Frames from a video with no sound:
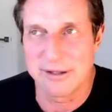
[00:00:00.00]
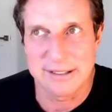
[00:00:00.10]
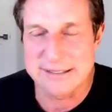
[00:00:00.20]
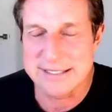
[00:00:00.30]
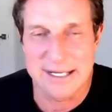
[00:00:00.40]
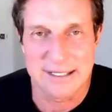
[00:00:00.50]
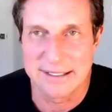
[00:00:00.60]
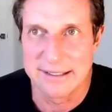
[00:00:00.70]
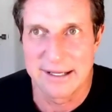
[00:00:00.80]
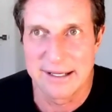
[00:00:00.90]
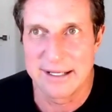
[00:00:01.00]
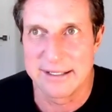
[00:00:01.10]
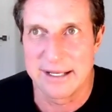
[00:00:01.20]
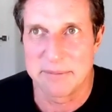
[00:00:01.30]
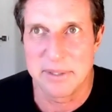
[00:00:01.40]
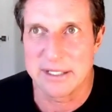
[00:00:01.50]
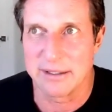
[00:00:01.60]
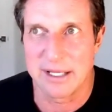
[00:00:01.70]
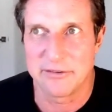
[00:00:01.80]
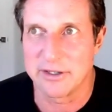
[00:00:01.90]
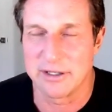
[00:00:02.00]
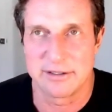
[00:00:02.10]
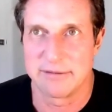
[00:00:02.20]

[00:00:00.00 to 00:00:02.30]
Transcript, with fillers: Like I said, I'd, I'd, I'd been a lifeguard